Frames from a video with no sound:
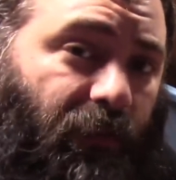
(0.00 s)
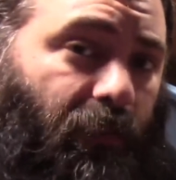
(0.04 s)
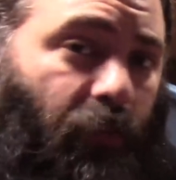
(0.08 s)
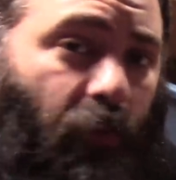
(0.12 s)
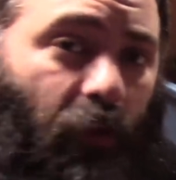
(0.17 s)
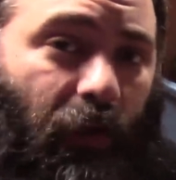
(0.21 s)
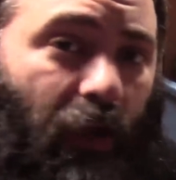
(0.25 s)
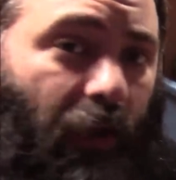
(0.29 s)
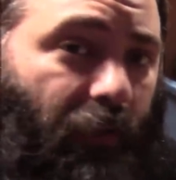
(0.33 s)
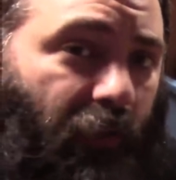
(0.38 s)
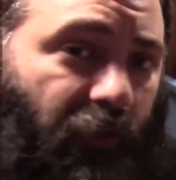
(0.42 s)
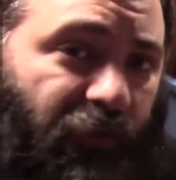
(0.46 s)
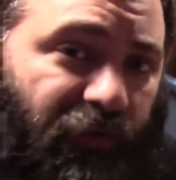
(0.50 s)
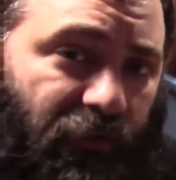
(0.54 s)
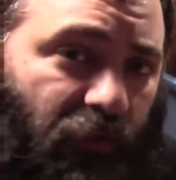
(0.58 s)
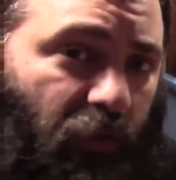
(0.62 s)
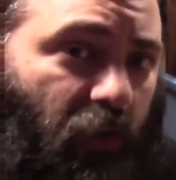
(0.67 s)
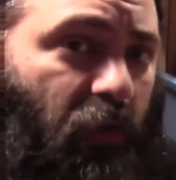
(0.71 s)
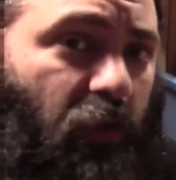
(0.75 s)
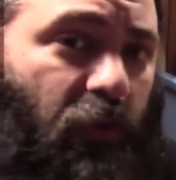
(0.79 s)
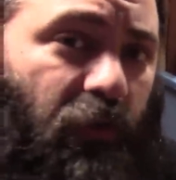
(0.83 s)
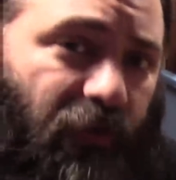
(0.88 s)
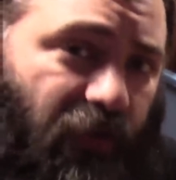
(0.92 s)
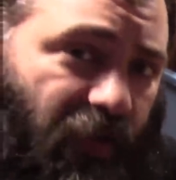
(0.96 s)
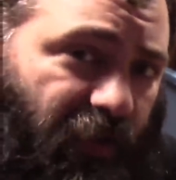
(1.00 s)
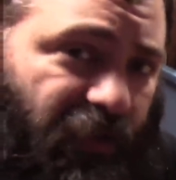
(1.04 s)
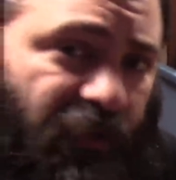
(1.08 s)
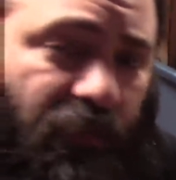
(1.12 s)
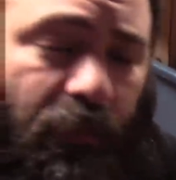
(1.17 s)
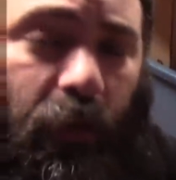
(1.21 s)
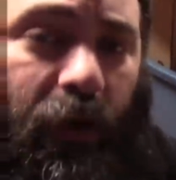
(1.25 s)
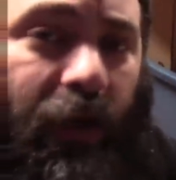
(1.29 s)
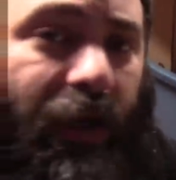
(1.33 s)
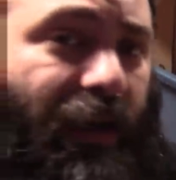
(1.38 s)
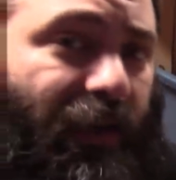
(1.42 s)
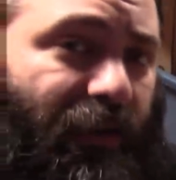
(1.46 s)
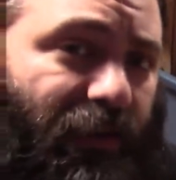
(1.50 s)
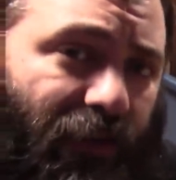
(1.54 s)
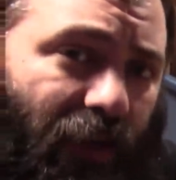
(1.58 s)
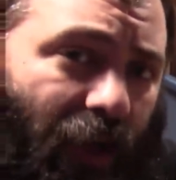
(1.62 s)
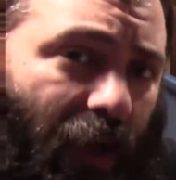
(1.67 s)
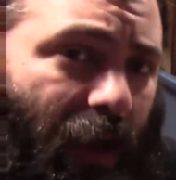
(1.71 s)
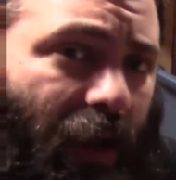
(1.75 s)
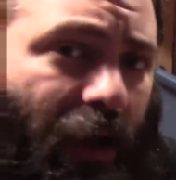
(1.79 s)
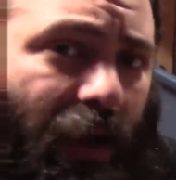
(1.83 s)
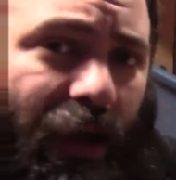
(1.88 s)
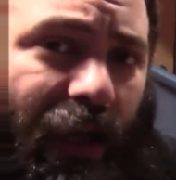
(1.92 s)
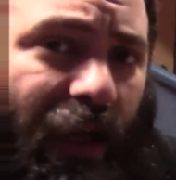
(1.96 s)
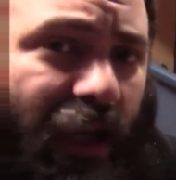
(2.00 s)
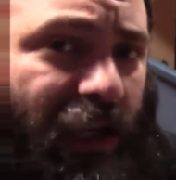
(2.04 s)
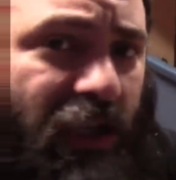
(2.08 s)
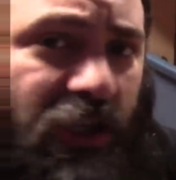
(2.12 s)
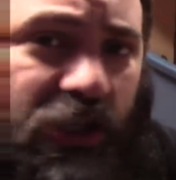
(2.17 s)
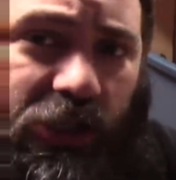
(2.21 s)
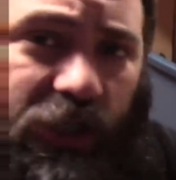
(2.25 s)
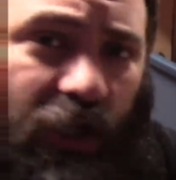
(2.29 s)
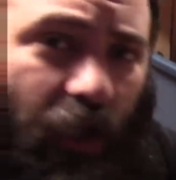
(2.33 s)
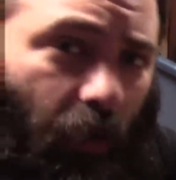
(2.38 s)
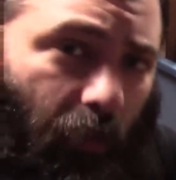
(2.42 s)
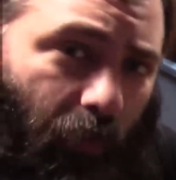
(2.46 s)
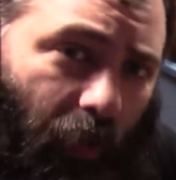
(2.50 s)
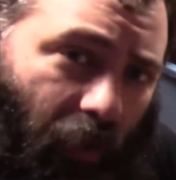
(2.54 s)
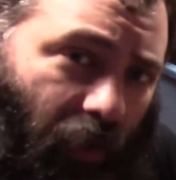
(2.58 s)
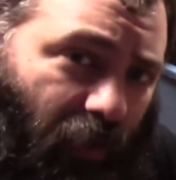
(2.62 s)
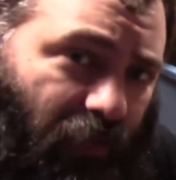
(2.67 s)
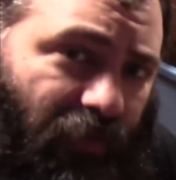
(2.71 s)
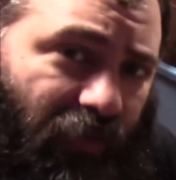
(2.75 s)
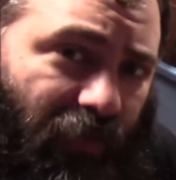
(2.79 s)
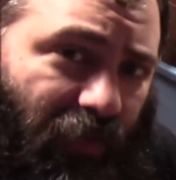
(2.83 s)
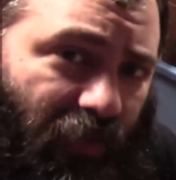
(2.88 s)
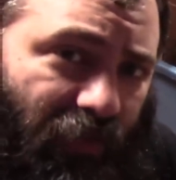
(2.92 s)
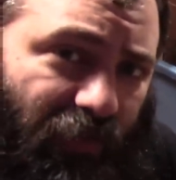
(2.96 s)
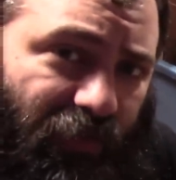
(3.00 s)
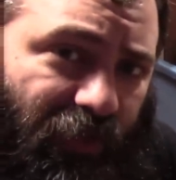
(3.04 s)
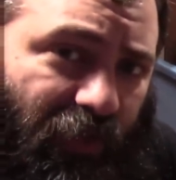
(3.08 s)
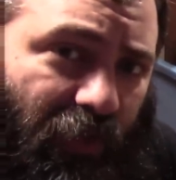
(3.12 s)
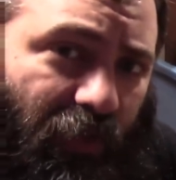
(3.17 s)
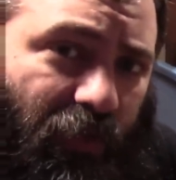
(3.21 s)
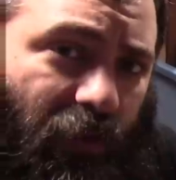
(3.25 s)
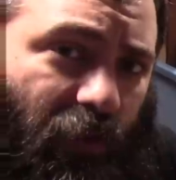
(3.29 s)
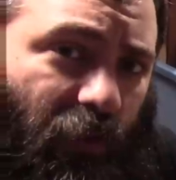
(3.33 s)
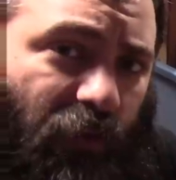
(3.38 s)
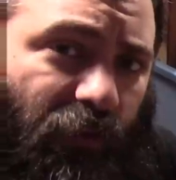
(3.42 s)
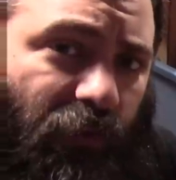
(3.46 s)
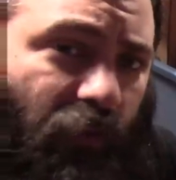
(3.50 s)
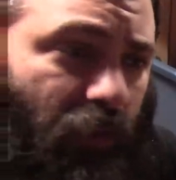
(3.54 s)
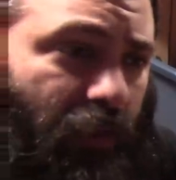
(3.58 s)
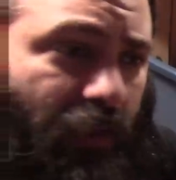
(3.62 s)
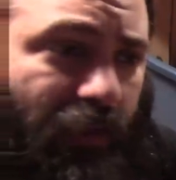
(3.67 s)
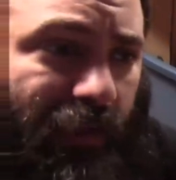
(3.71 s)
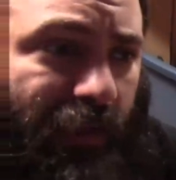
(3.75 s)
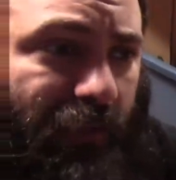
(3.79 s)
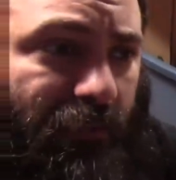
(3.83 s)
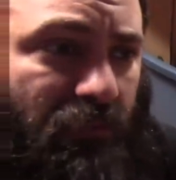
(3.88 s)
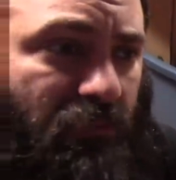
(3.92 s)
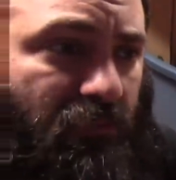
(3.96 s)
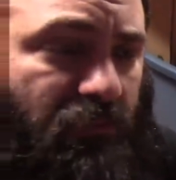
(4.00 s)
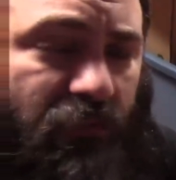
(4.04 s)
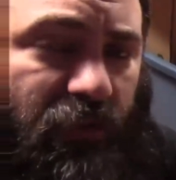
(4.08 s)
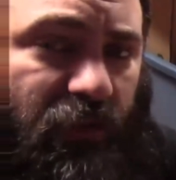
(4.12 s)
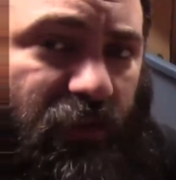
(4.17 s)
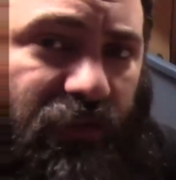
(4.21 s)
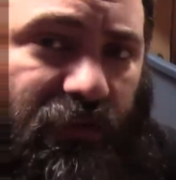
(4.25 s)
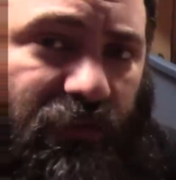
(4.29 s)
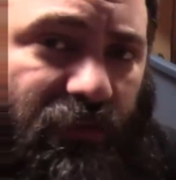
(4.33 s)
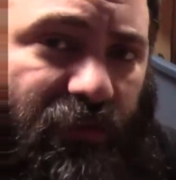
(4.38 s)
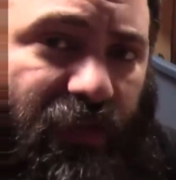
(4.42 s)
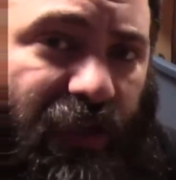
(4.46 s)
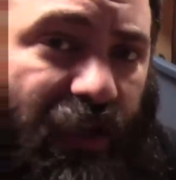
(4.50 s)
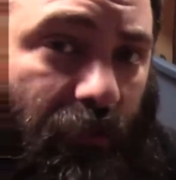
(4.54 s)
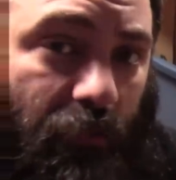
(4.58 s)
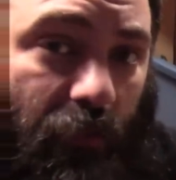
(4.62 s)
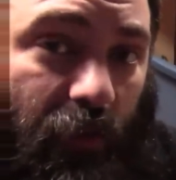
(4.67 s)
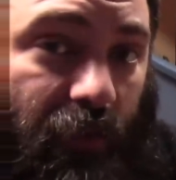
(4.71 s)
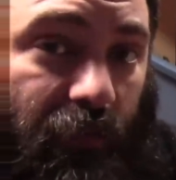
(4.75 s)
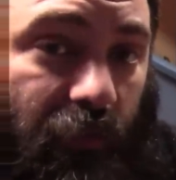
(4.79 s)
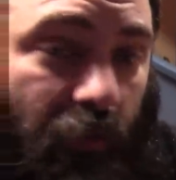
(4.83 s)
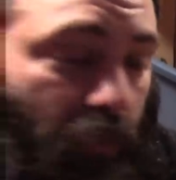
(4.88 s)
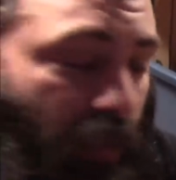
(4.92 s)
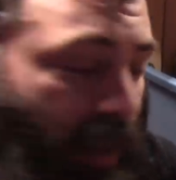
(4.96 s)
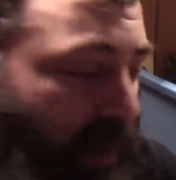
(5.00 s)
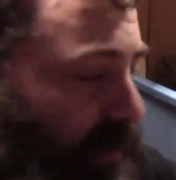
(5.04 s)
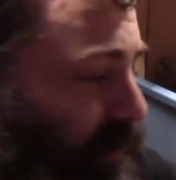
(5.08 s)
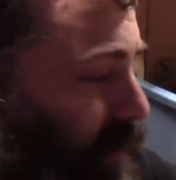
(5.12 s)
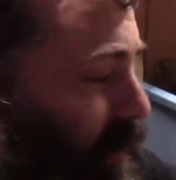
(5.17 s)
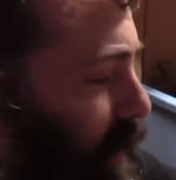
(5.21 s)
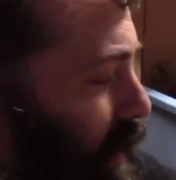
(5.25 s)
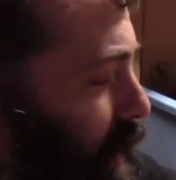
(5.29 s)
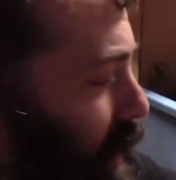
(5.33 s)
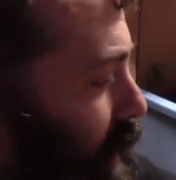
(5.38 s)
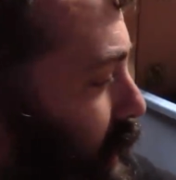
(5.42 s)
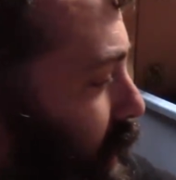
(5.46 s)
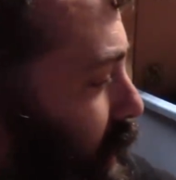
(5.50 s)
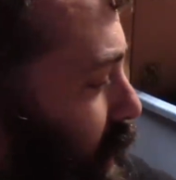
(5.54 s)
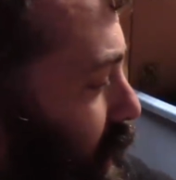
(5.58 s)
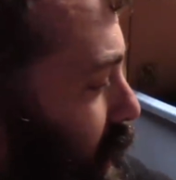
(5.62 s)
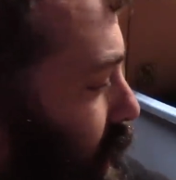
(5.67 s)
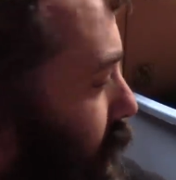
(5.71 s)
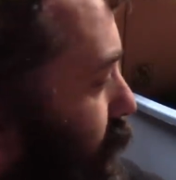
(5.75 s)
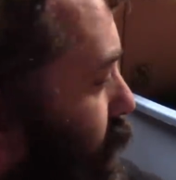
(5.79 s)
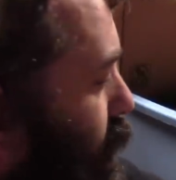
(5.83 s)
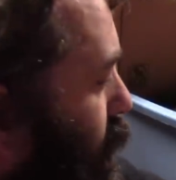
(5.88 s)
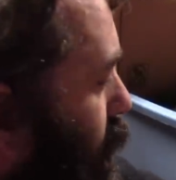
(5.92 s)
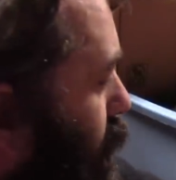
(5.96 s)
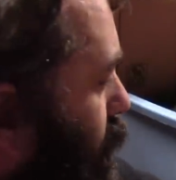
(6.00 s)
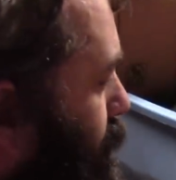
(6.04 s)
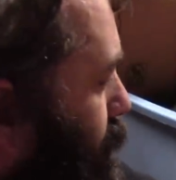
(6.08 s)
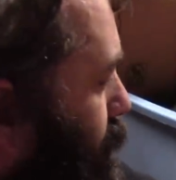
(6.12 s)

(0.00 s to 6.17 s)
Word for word: Pull out the screws, the springs, any shell parts that are still useful, and then just get rid of the rest, uh, or